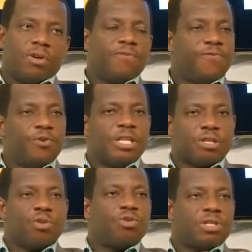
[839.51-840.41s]
Full
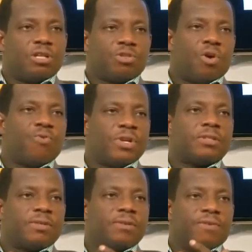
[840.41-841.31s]
disclosure is
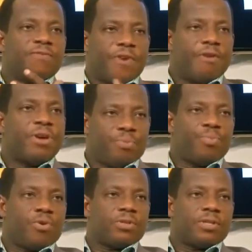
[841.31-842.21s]
always very
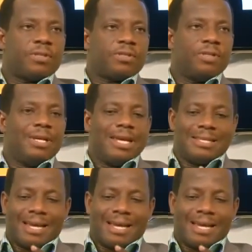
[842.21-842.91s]
important. Okay. It's a